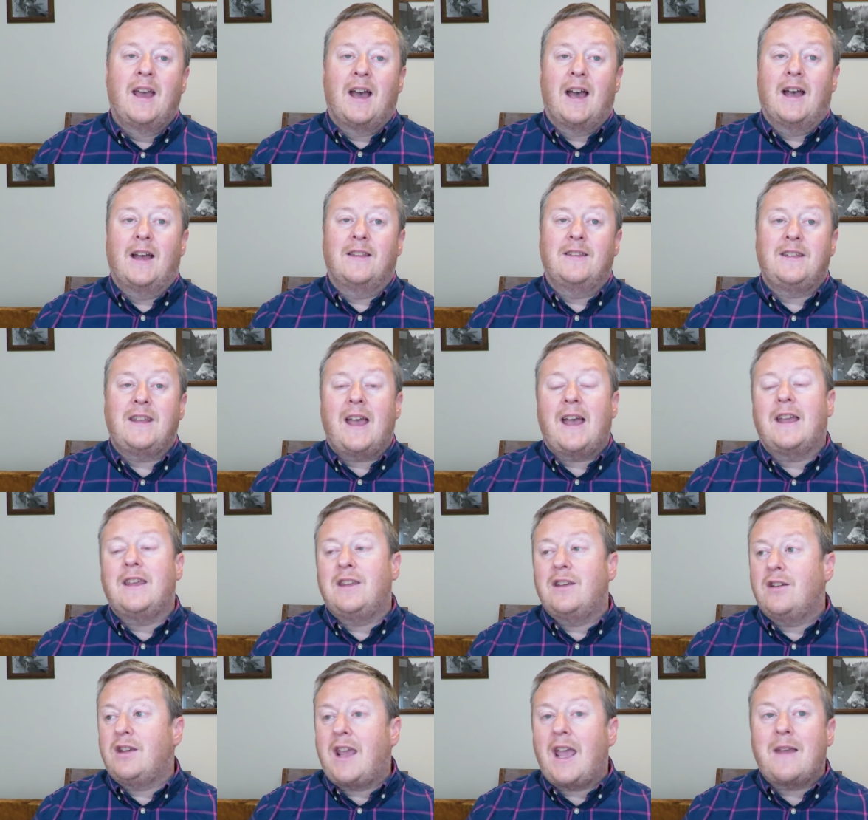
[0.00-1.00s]
And yeah,
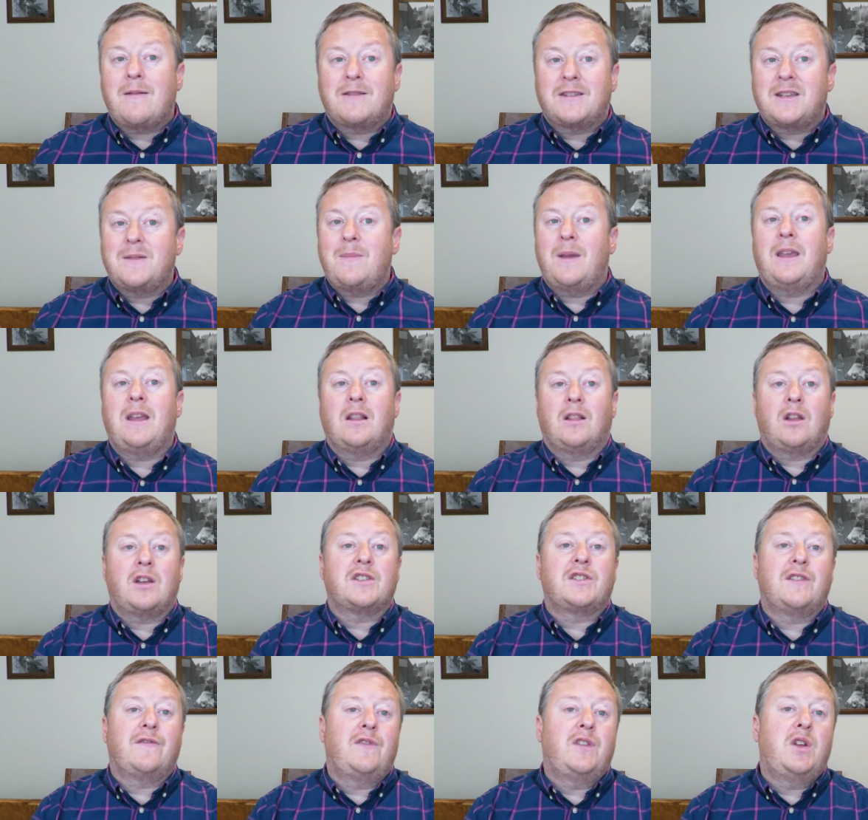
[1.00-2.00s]
you get to meet
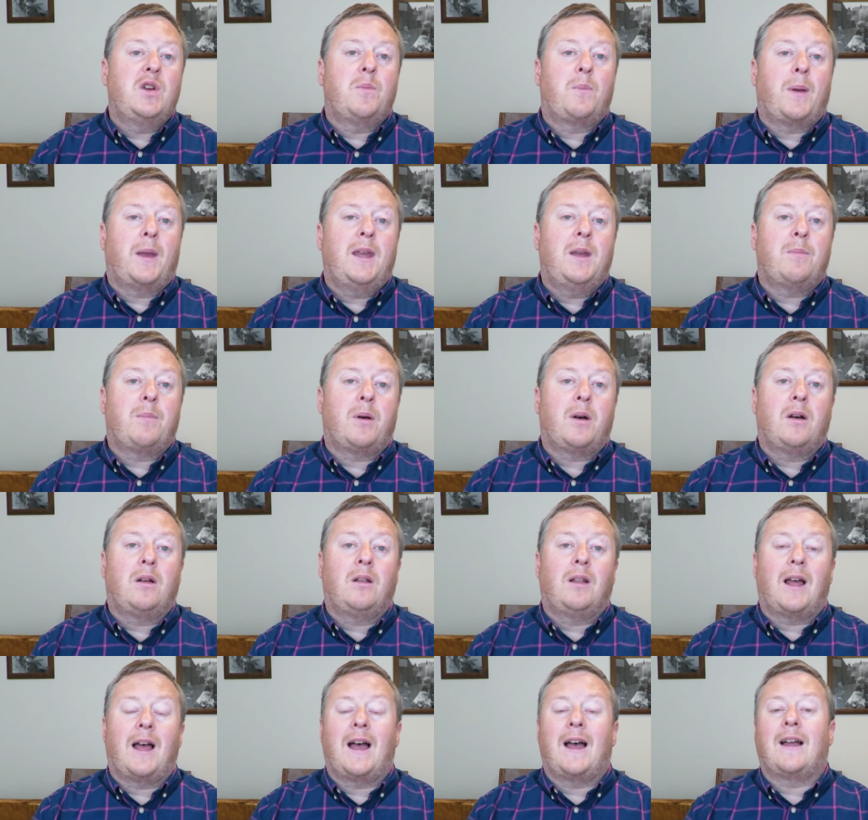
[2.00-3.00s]
lots of new
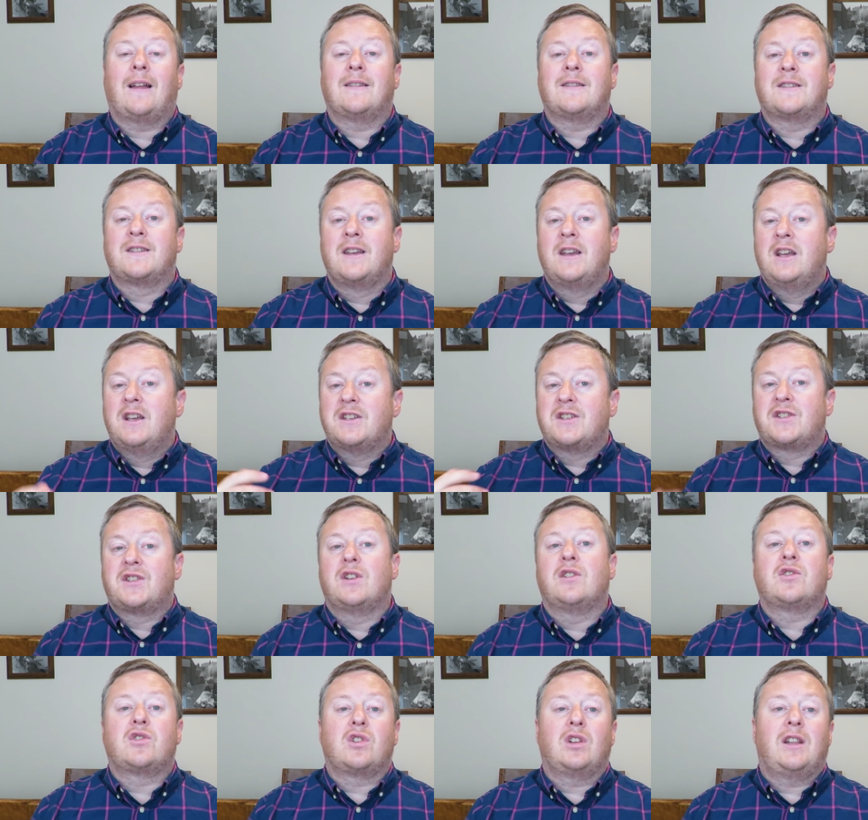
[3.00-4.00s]
people and
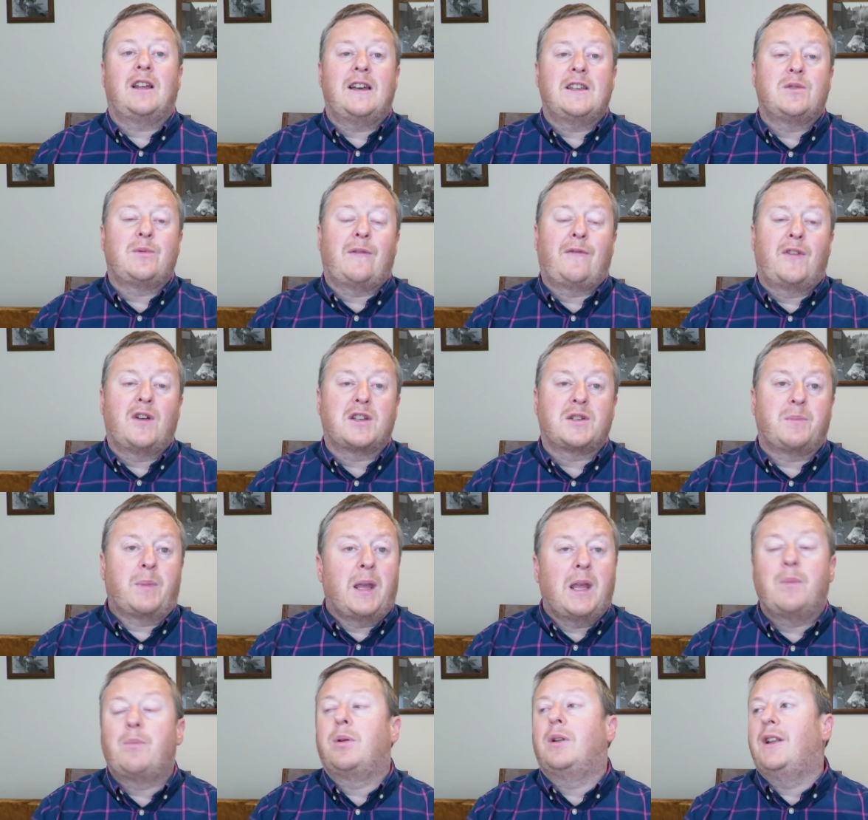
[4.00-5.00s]
socialise with those
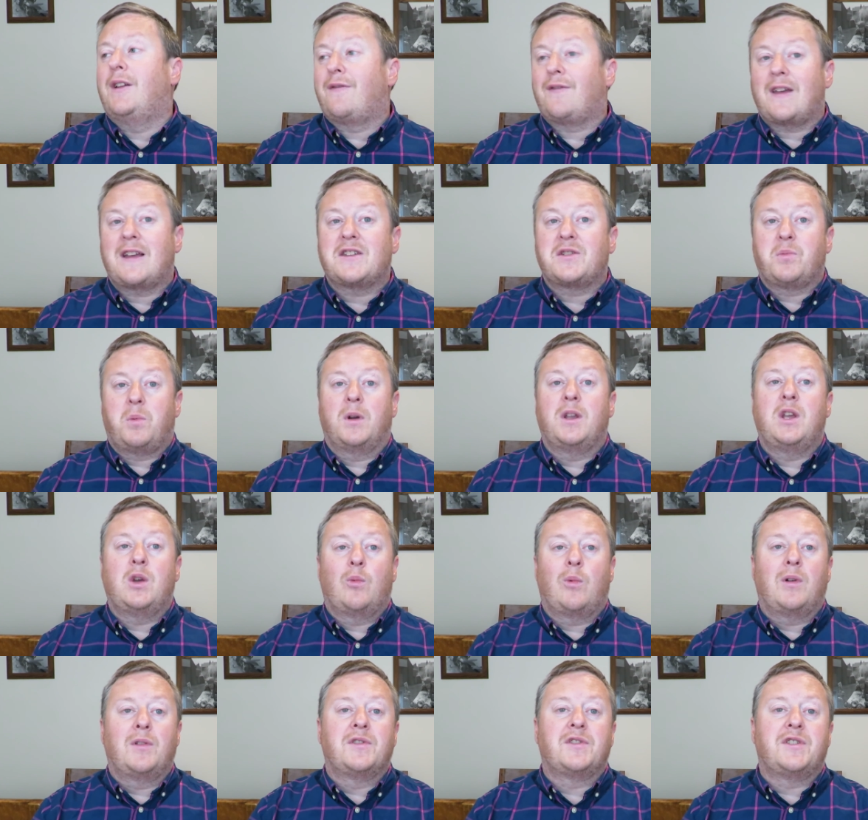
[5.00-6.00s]
people if that's what you
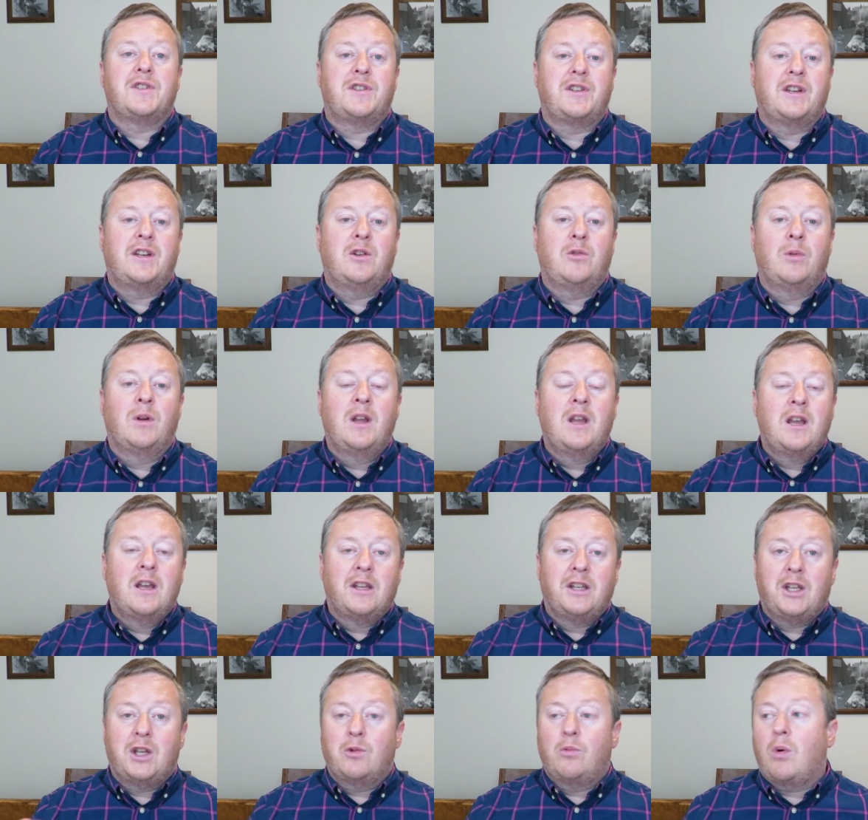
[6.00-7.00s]
want to do.
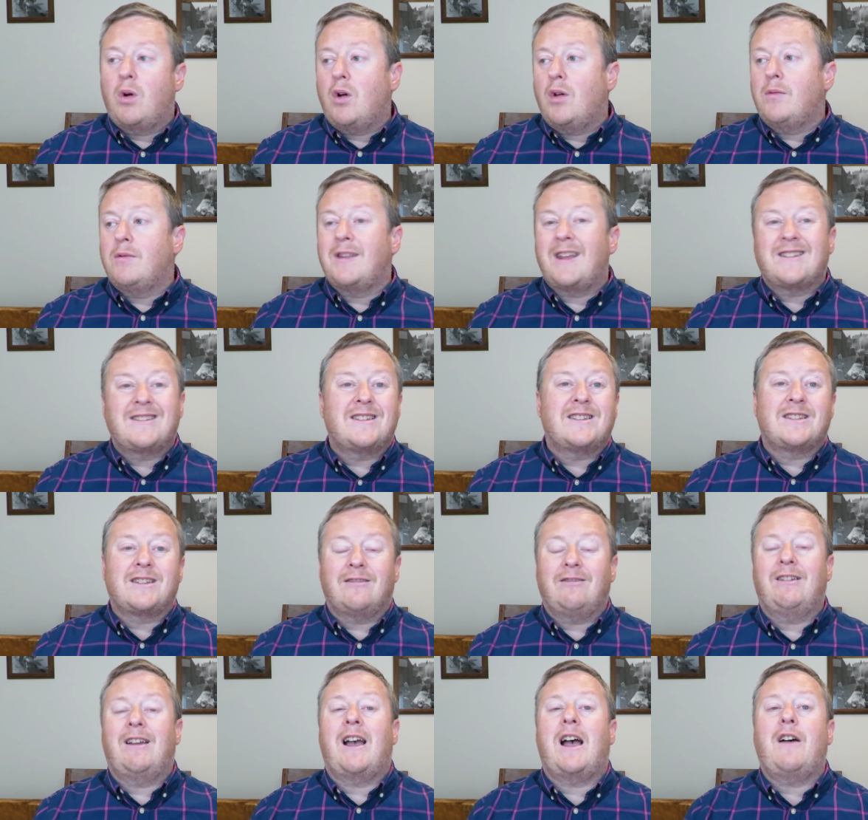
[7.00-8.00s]
You won't
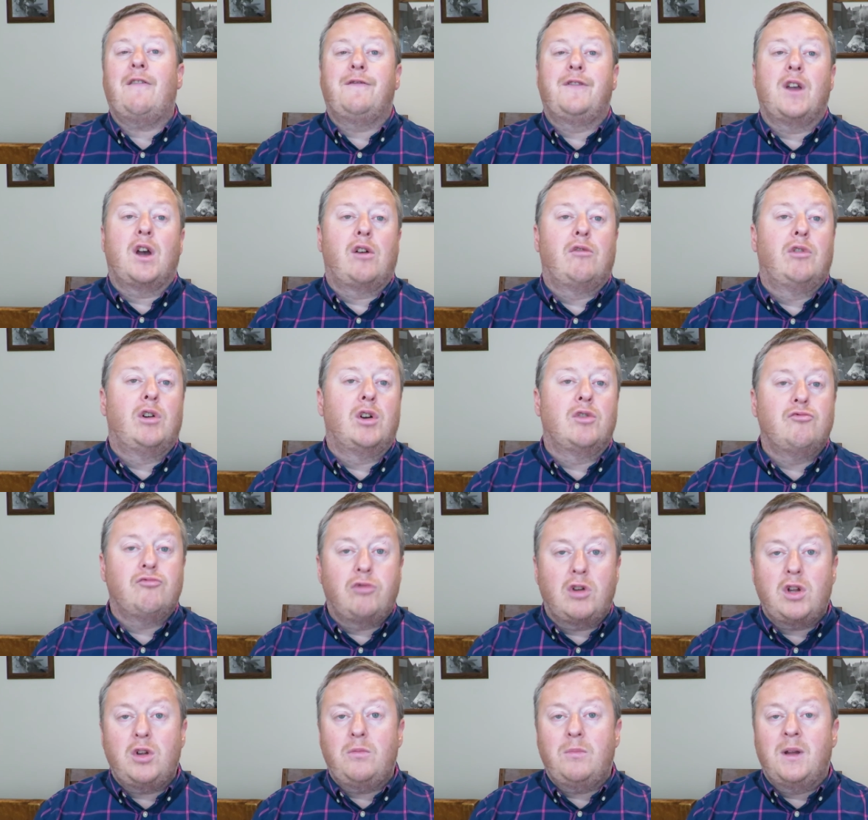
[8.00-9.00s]
necessarily have your own
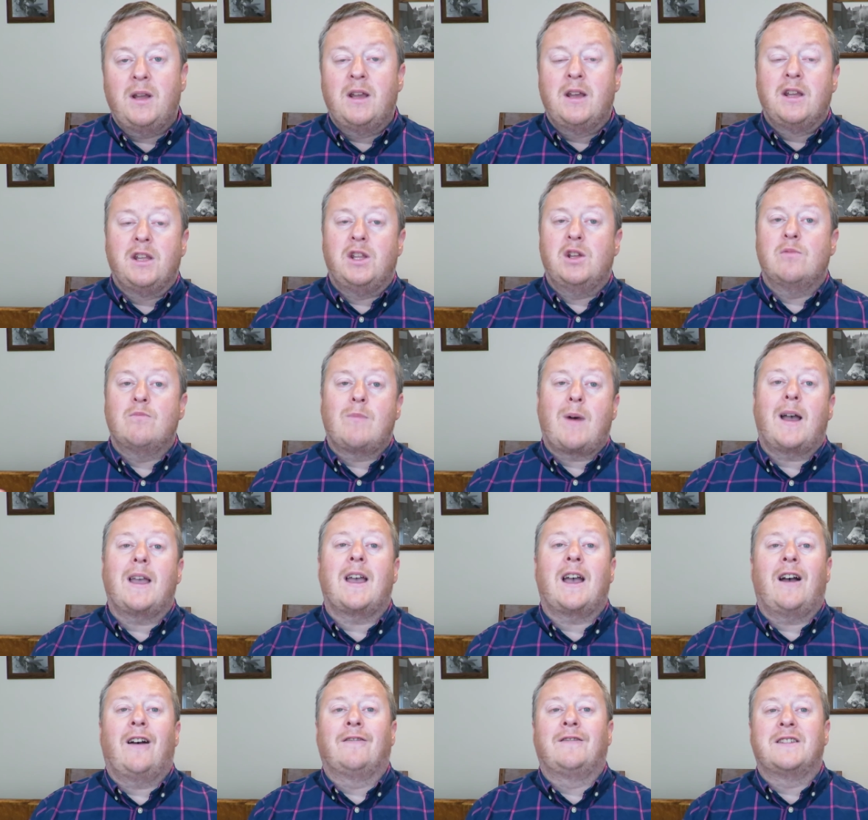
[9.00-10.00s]
room. You might
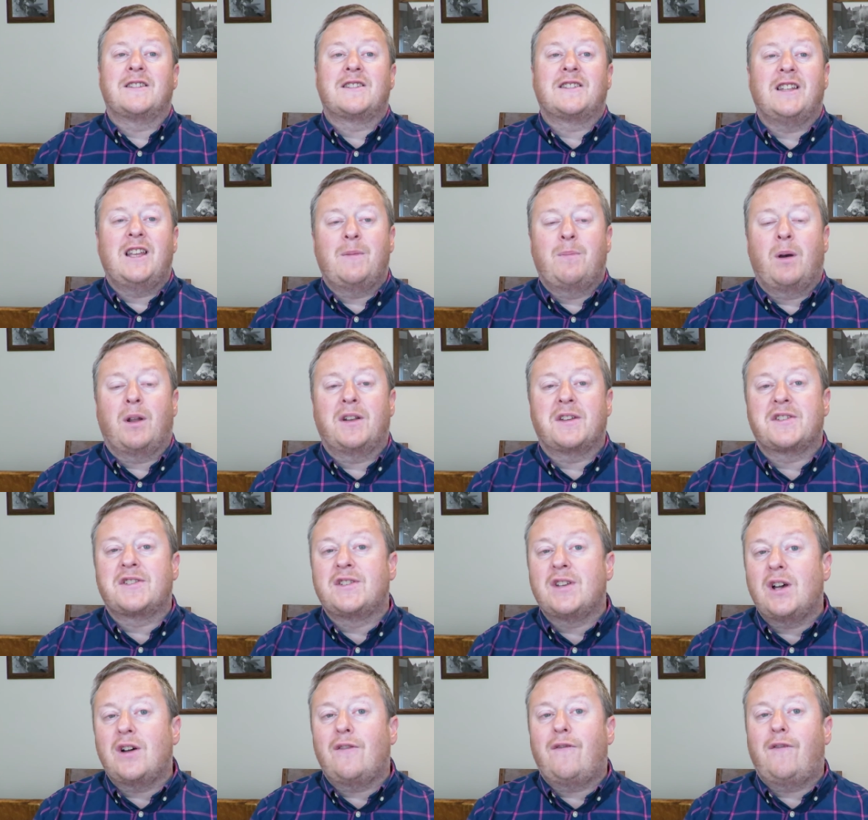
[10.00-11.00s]
have to sleep on a
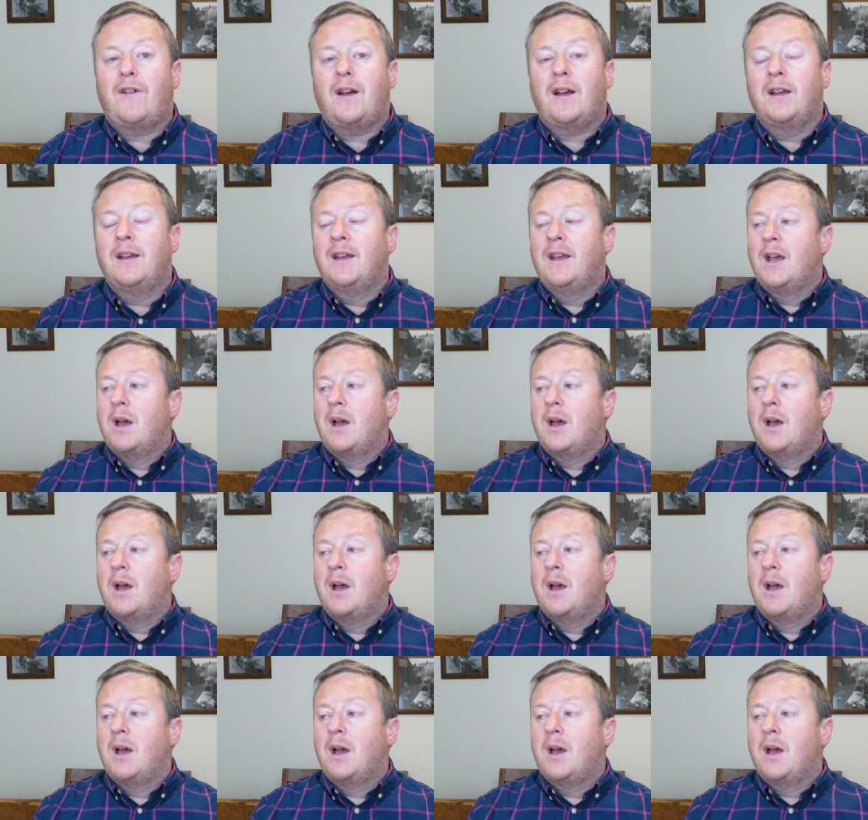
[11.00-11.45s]
sofa,